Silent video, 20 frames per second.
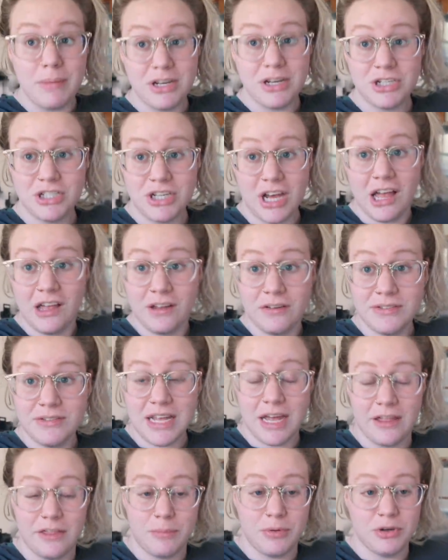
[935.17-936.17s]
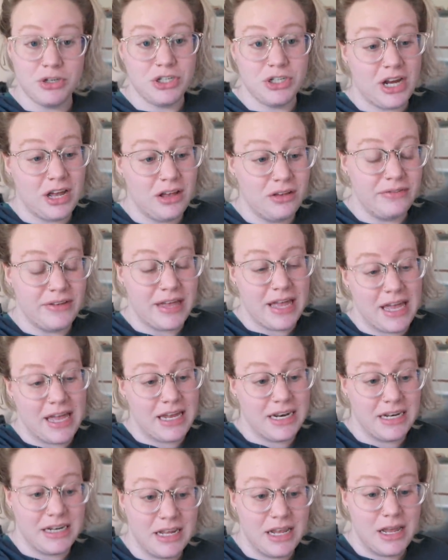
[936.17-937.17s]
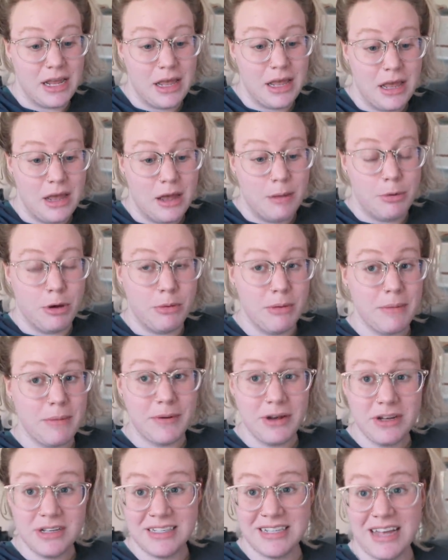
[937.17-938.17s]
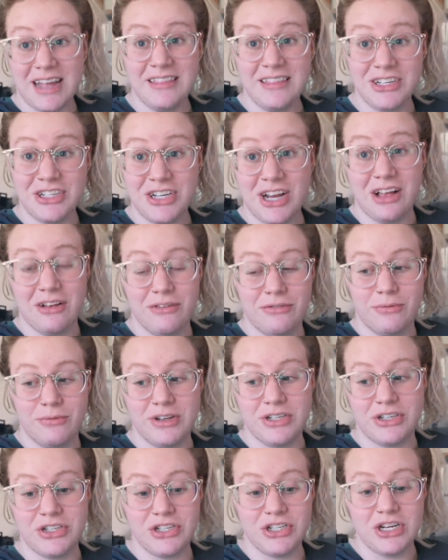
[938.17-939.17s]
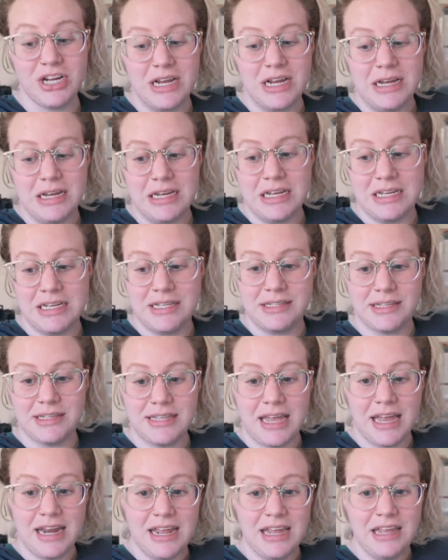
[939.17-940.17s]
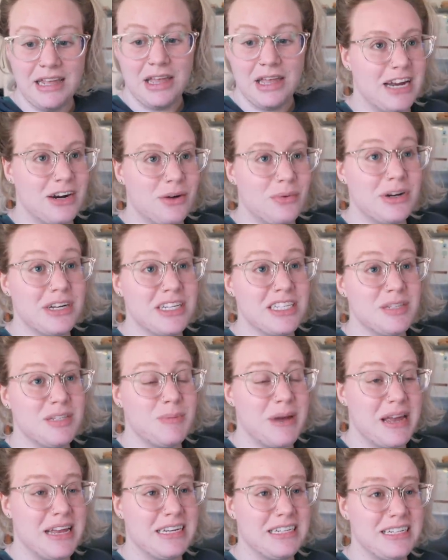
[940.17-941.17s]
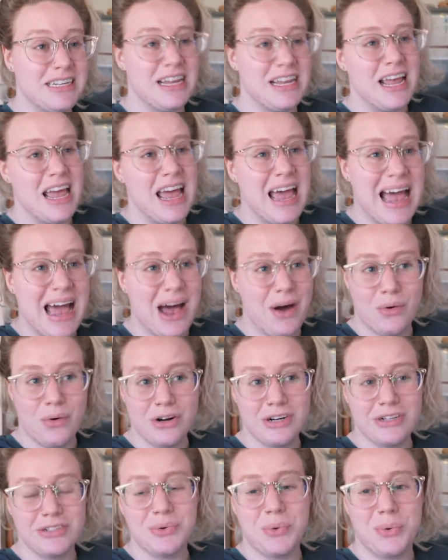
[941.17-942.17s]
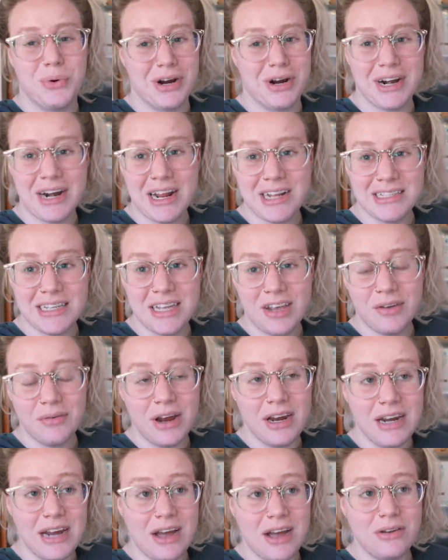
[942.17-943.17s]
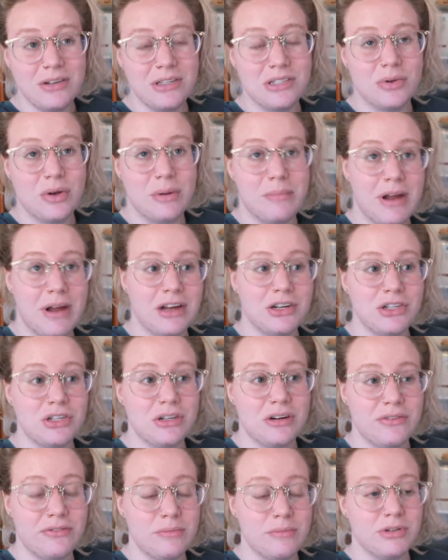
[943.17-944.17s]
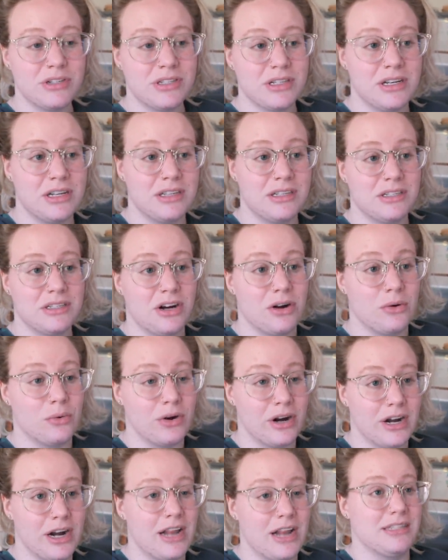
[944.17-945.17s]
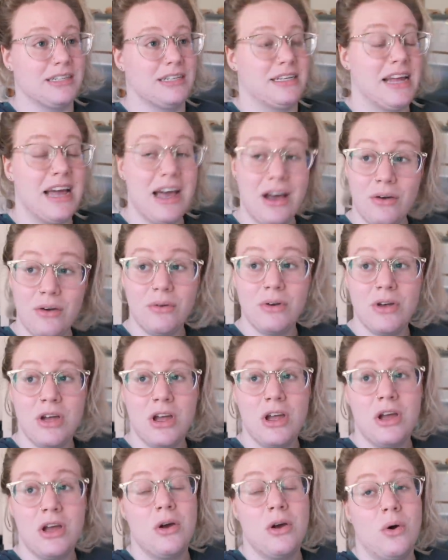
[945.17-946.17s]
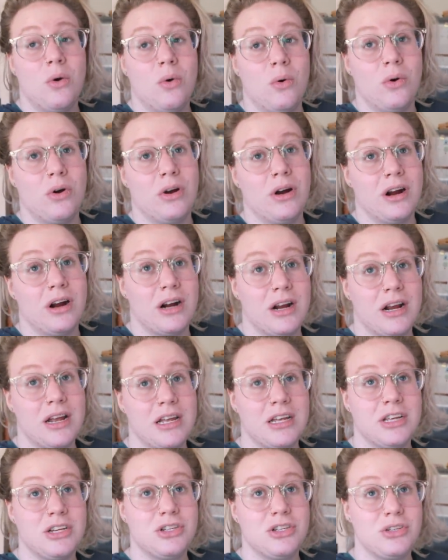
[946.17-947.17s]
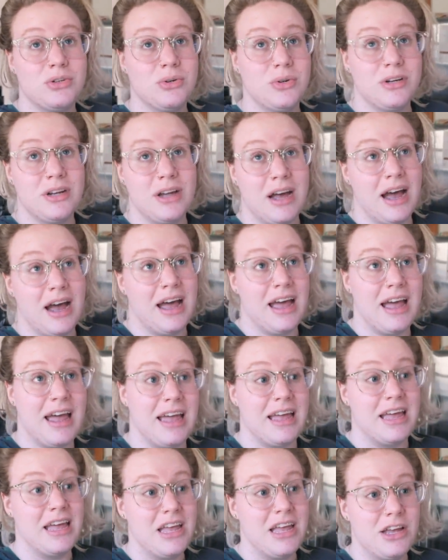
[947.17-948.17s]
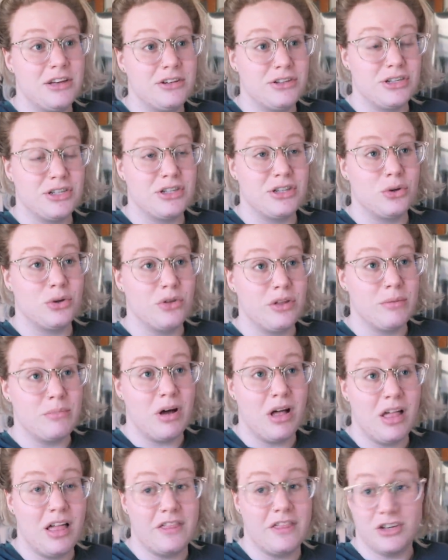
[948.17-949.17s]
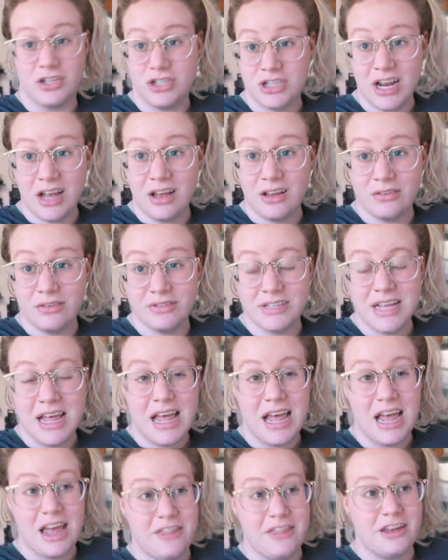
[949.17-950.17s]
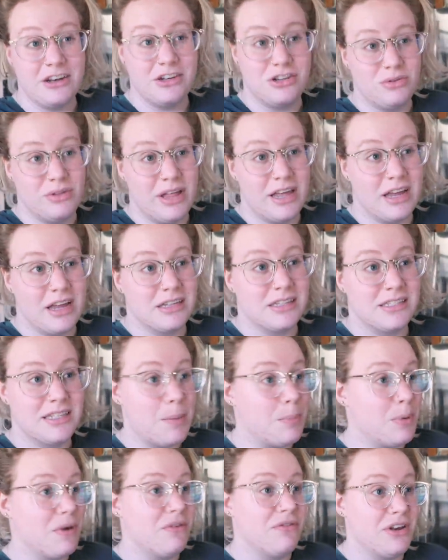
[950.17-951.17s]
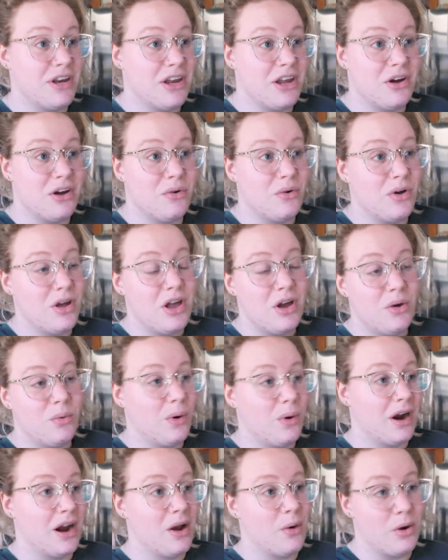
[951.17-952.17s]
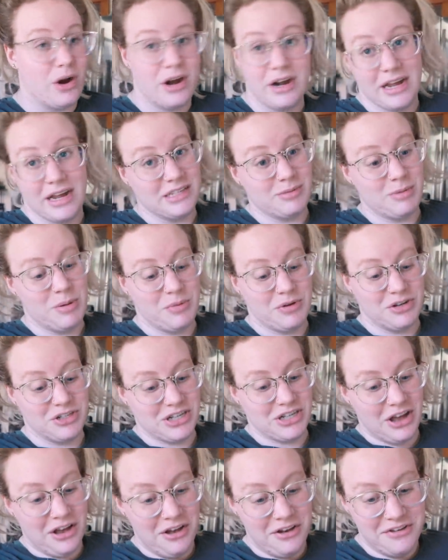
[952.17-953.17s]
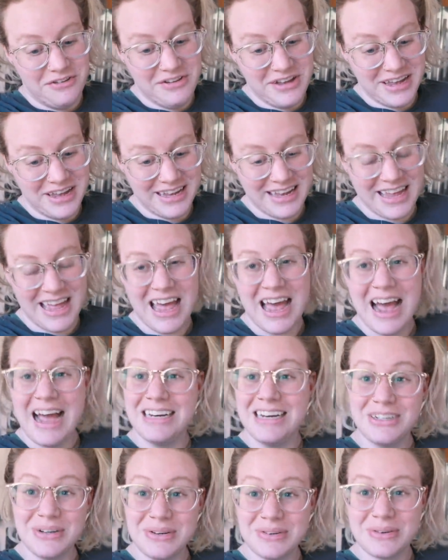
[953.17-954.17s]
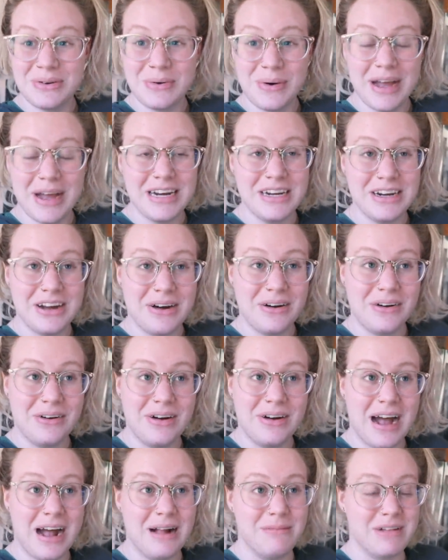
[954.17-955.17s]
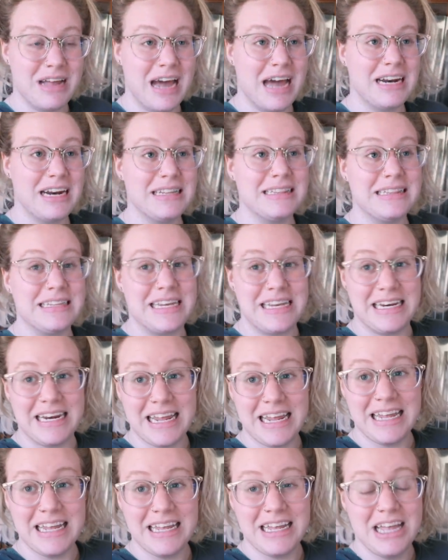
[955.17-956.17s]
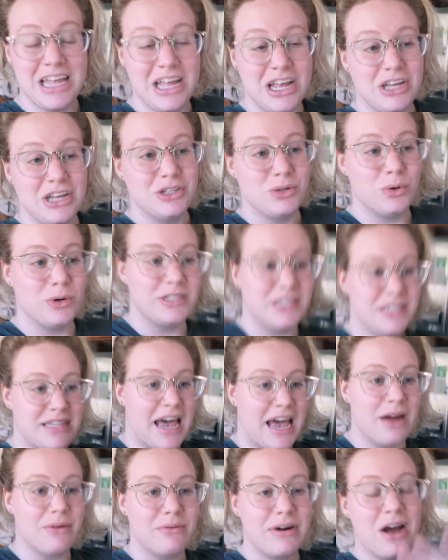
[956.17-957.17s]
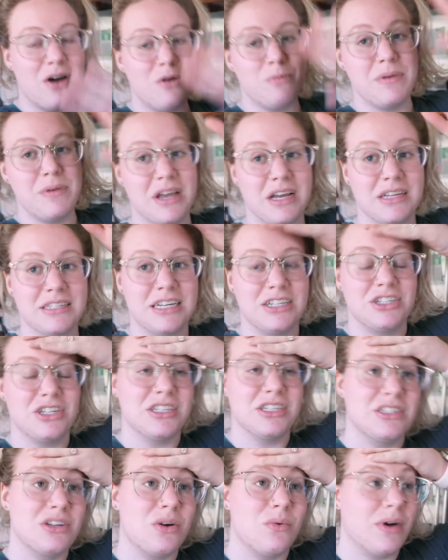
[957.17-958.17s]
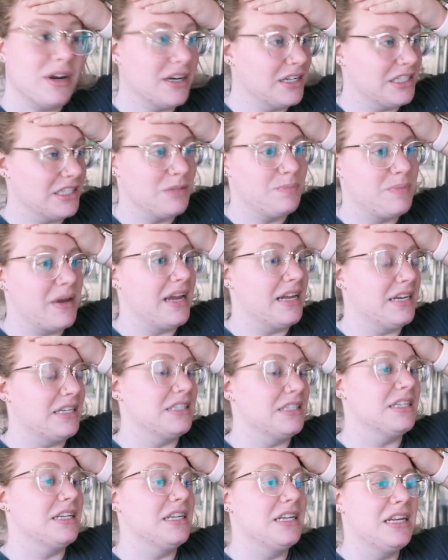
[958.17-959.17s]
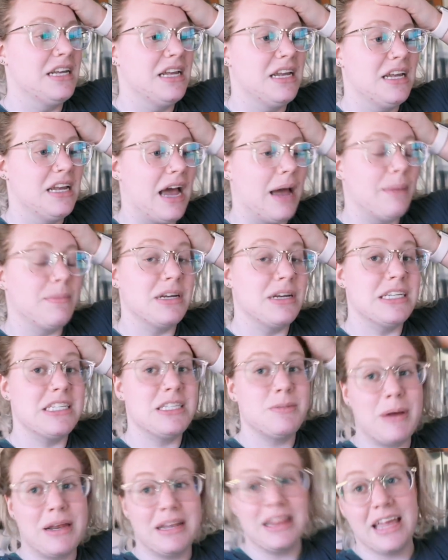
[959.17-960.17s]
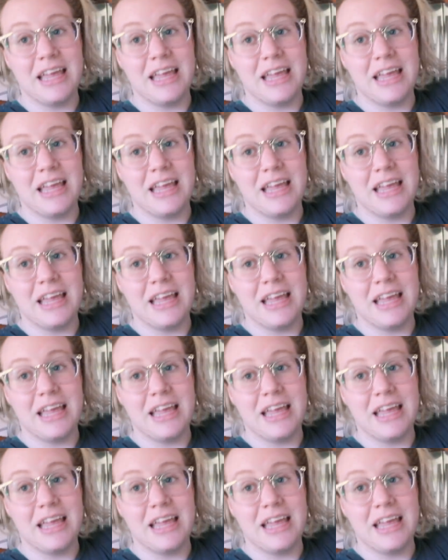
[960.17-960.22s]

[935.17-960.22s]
my shelves on the bookshelf and put my books on the shelf, which is exciting. I don't want to spend hours organizing it right now, so I'm not sure if I'm just going to start organizing now, or should I just throw them all on the shelves and then do like a separate video where I organize my bookshelf. I don't quite know. I'm kind of leaning towards that route because I just don't want to spend, I'm going to spend